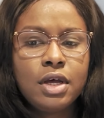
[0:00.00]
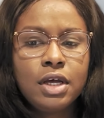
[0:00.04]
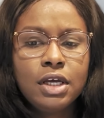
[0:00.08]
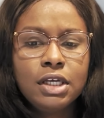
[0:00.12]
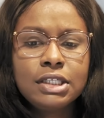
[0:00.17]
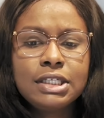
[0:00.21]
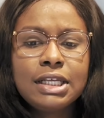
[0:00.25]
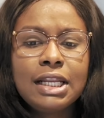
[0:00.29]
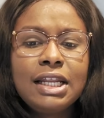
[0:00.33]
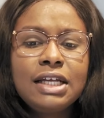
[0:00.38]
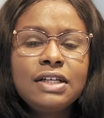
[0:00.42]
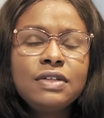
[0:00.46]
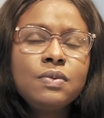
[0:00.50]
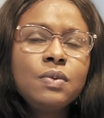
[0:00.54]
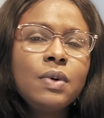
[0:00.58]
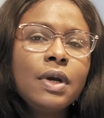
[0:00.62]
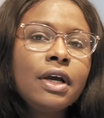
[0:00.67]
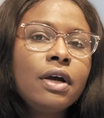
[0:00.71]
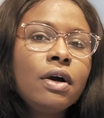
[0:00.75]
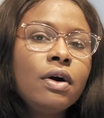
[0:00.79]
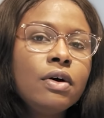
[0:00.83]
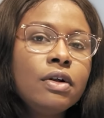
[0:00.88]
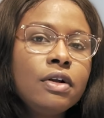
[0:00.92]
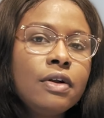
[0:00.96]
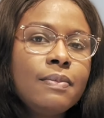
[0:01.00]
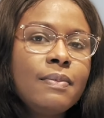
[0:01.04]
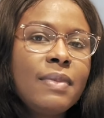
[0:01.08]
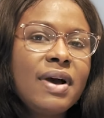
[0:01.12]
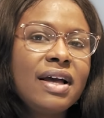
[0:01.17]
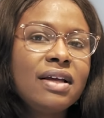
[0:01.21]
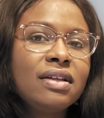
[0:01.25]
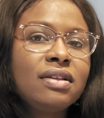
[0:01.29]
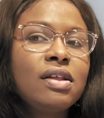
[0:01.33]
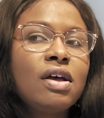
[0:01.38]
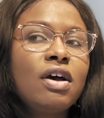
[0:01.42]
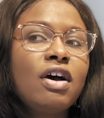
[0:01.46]
So let's work out the
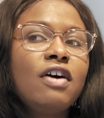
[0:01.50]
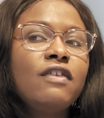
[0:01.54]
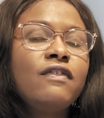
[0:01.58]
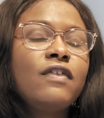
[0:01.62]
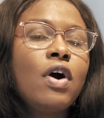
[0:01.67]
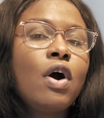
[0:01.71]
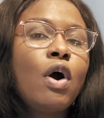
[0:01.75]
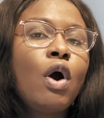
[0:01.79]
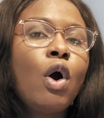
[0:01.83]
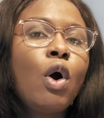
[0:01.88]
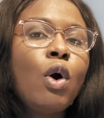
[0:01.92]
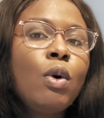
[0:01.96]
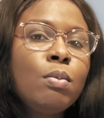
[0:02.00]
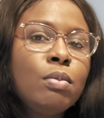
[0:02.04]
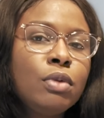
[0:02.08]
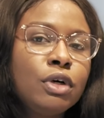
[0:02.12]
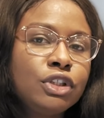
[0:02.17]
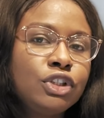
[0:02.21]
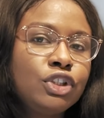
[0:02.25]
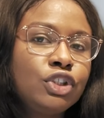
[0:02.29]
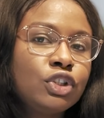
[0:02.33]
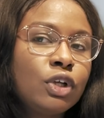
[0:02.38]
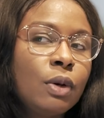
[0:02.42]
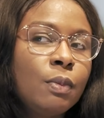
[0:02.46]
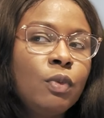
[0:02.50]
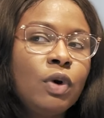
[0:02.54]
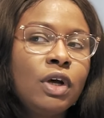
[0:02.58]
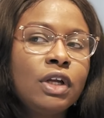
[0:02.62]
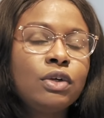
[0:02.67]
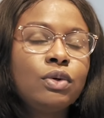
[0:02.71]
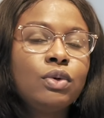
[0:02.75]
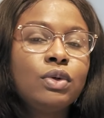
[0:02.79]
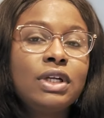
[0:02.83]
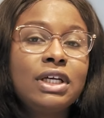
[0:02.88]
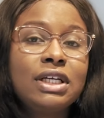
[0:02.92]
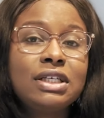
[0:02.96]
math of how much someone
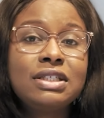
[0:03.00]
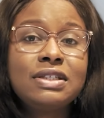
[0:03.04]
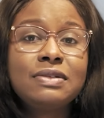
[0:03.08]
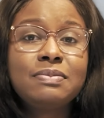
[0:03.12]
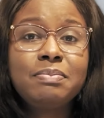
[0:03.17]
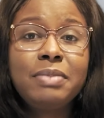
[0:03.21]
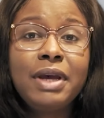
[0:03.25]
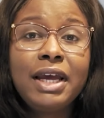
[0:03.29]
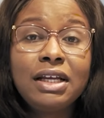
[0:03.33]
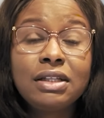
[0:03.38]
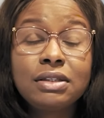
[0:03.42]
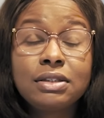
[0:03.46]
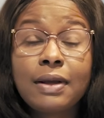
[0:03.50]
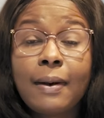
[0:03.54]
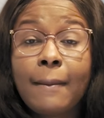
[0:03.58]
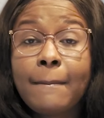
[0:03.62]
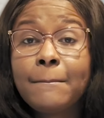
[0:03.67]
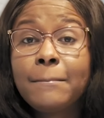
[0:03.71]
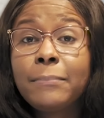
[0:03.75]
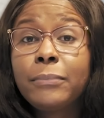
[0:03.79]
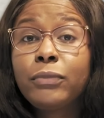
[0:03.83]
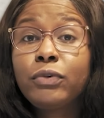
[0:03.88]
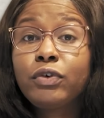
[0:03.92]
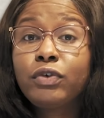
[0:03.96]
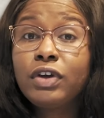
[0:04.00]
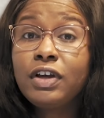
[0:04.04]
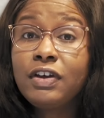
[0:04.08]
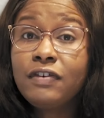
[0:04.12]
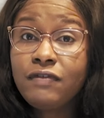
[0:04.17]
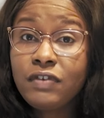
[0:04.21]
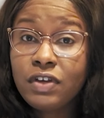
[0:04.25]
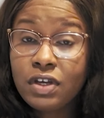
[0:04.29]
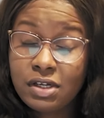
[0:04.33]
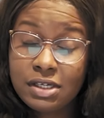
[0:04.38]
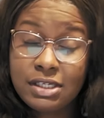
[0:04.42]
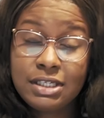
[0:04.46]
could expect
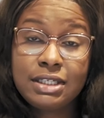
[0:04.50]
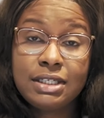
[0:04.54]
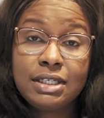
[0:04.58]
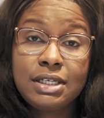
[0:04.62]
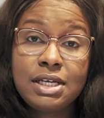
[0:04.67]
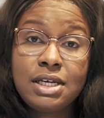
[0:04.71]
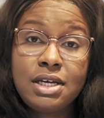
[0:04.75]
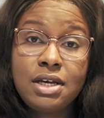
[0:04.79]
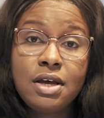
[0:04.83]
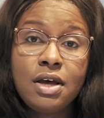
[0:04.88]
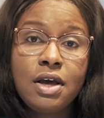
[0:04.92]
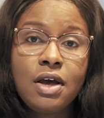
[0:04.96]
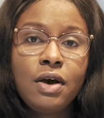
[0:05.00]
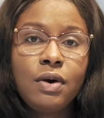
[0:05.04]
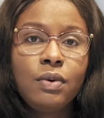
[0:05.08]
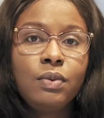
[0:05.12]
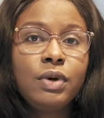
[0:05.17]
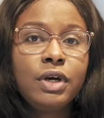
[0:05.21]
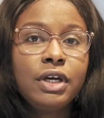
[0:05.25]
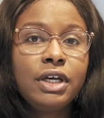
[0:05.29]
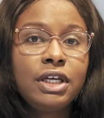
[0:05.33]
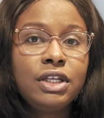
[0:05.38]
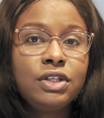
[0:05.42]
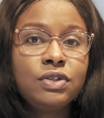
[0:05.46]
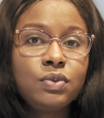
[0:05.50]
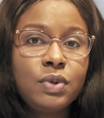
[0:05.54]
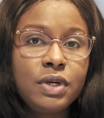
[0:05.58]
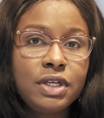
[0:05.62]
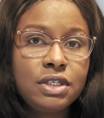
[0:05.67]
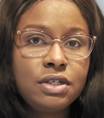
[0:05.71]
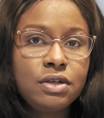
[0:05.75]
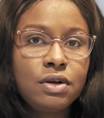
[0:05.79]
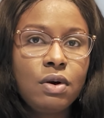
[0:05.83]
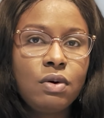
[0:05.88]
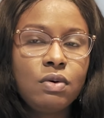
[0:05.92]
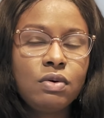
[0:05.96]
previously working
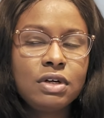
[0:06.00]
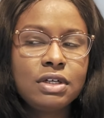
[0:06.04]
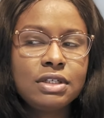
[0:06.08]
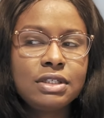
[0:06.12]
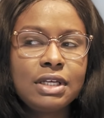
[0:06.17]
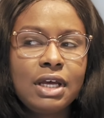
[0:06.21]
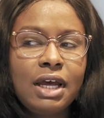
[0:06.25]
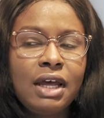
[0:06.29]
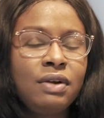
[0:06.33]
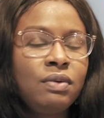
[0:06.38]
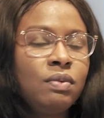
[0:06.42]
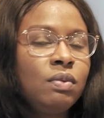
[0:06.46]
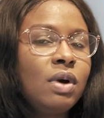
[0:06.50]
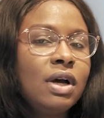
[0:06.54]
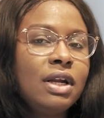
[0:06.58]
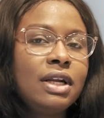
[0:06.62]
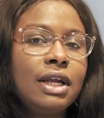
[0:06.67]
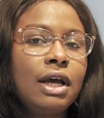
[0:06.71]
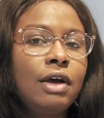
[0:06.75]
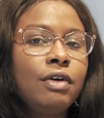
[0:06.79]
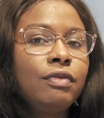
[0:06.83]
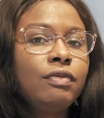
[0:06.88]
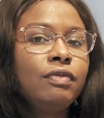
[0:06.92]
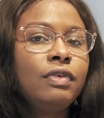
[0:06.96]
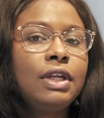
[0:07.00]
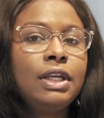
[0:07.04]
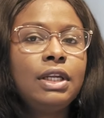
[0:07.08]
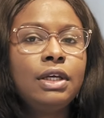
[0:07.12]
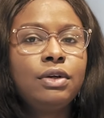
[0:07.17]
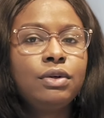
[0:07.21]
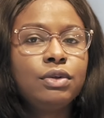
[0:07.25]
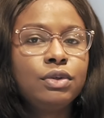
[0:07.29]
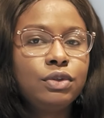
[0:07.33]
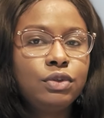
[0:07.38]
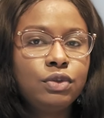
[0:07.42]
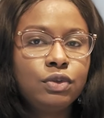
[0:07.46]
20 hours and what that really
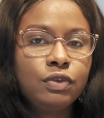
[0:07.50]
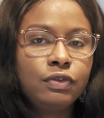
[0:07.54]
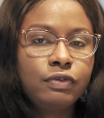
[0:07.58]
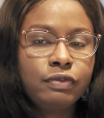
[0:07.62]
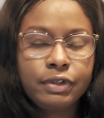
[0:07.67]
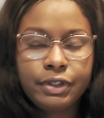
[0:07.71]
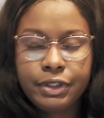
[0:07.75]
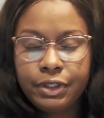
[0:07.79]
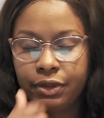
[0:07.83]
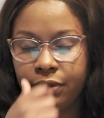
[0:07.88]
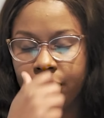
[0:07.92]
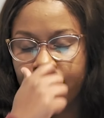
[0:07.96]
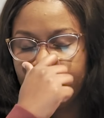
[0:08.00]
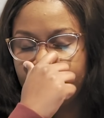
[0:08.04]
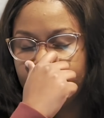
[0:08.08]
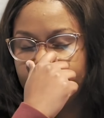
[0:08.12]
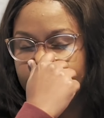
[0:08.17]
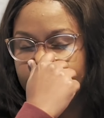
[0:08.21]
could do for you.